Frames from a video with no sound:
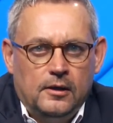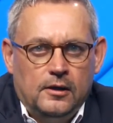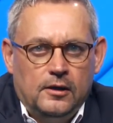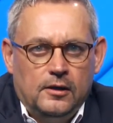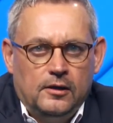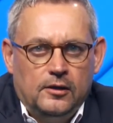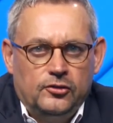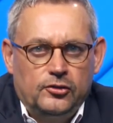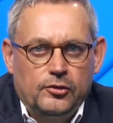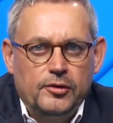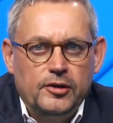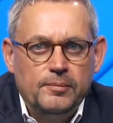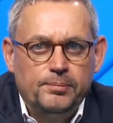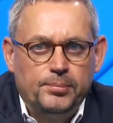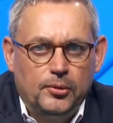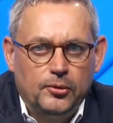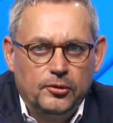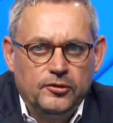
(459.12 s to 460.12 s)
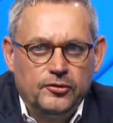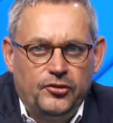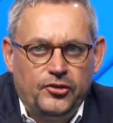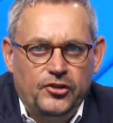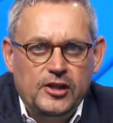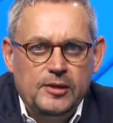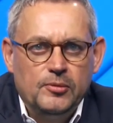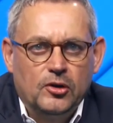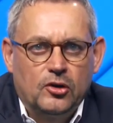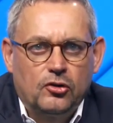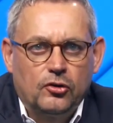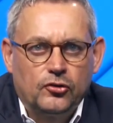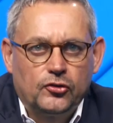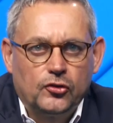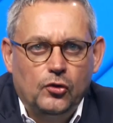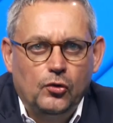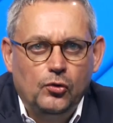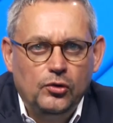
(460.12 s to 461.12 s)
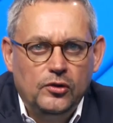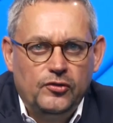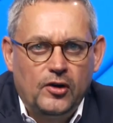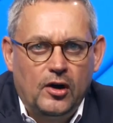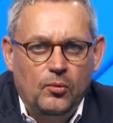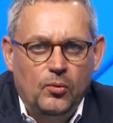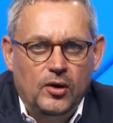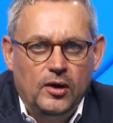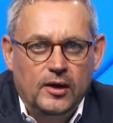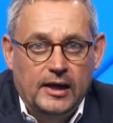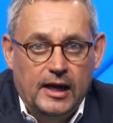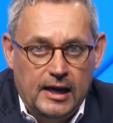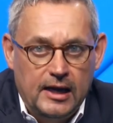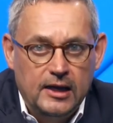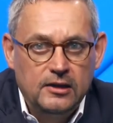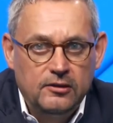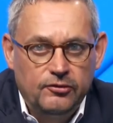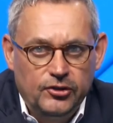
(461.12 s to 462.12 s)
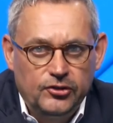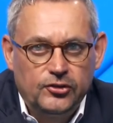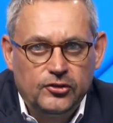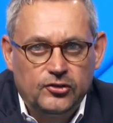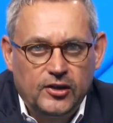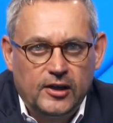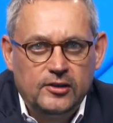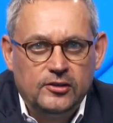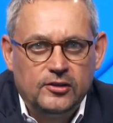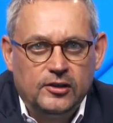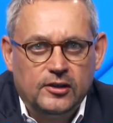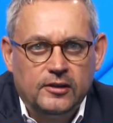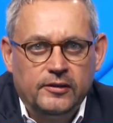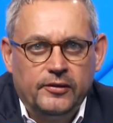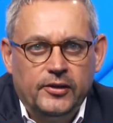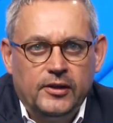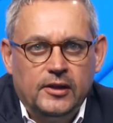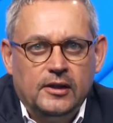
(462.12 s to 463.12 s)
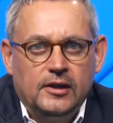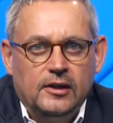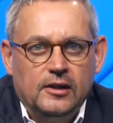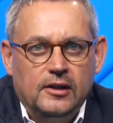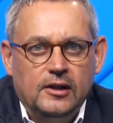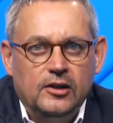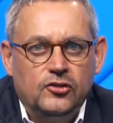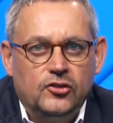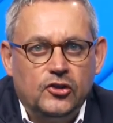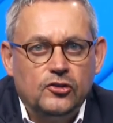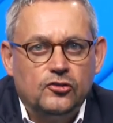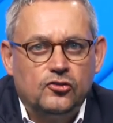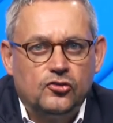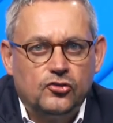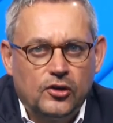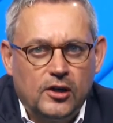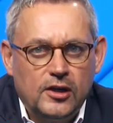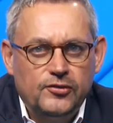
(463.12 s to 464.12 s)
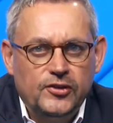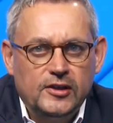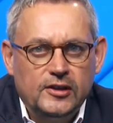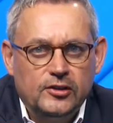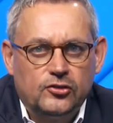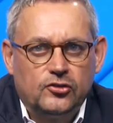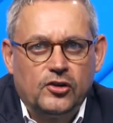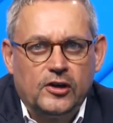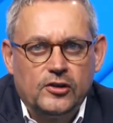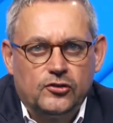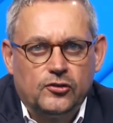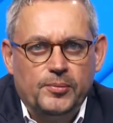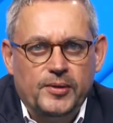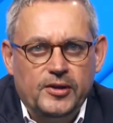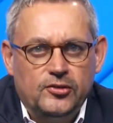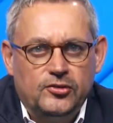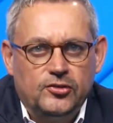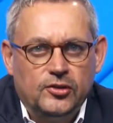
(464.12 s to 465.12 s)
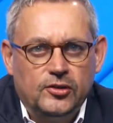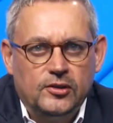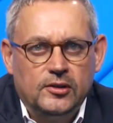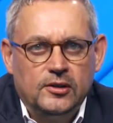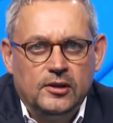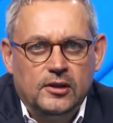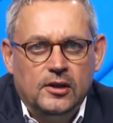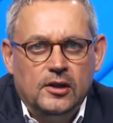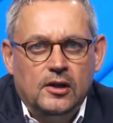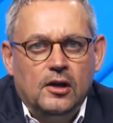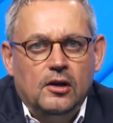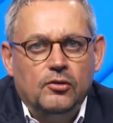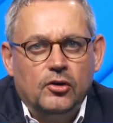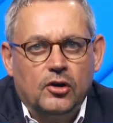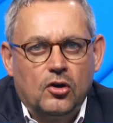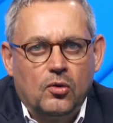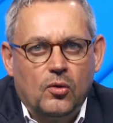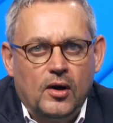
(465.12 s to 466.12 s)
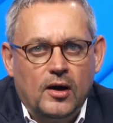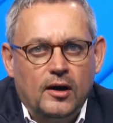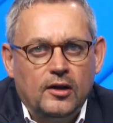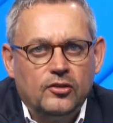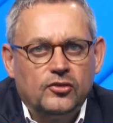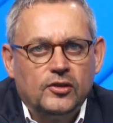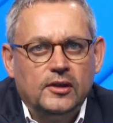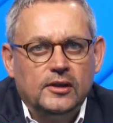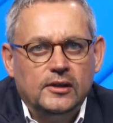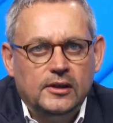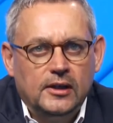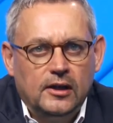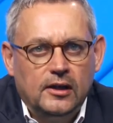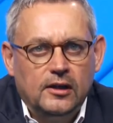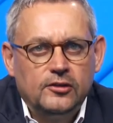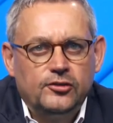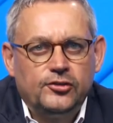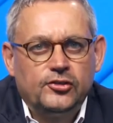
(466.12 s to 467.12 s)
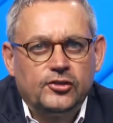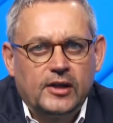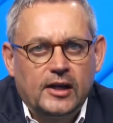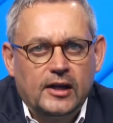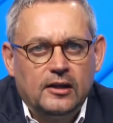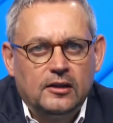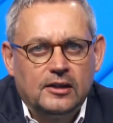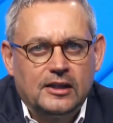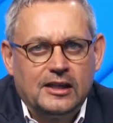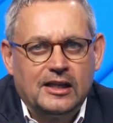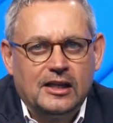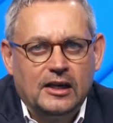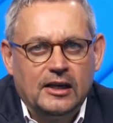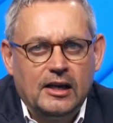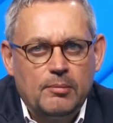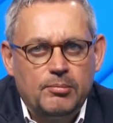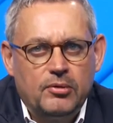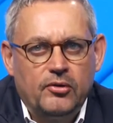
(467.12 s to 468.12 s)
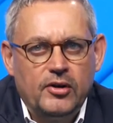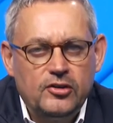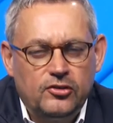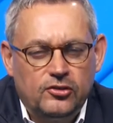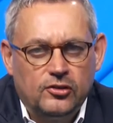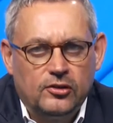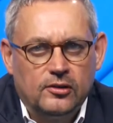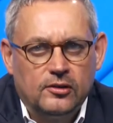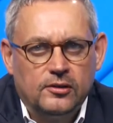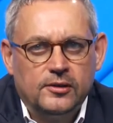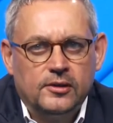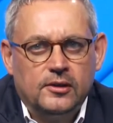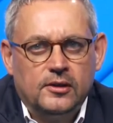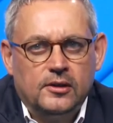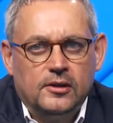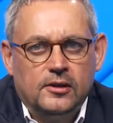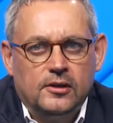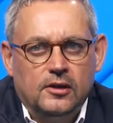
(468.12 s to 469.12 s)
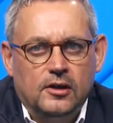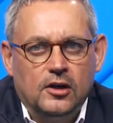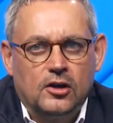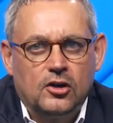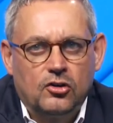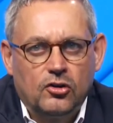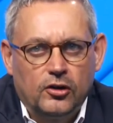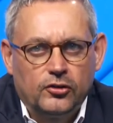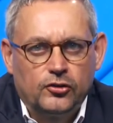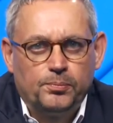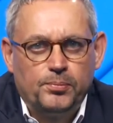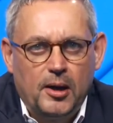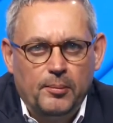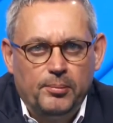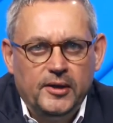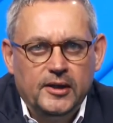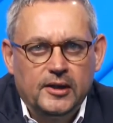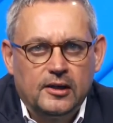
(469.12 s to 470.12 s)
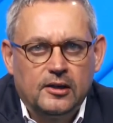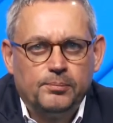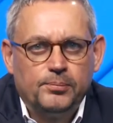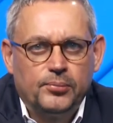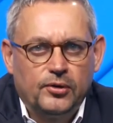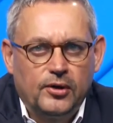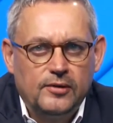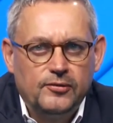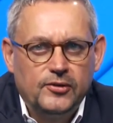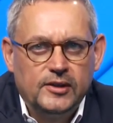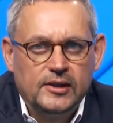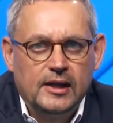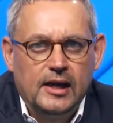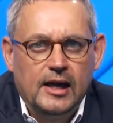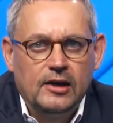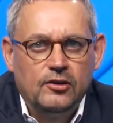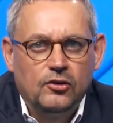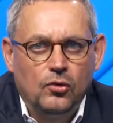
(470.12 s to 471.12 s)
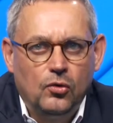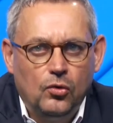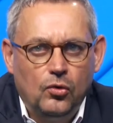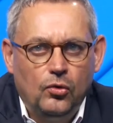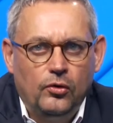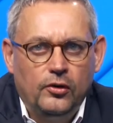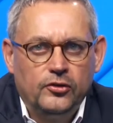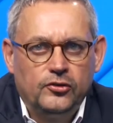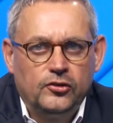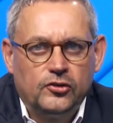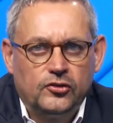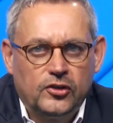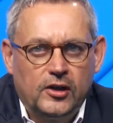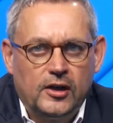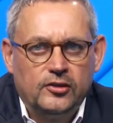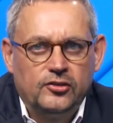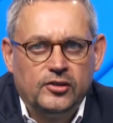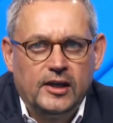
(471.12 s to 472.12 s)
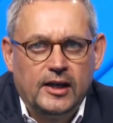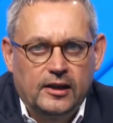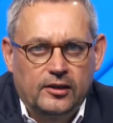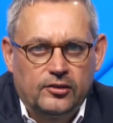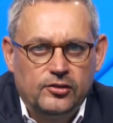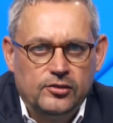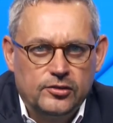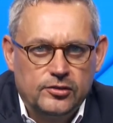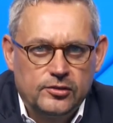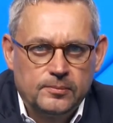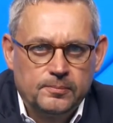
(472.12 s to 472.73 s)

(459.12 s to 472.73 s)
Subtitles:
So an important theme across all of our work and this agenda is that driving this transformation requires large-scale collaboration across public, private, and all societal actors.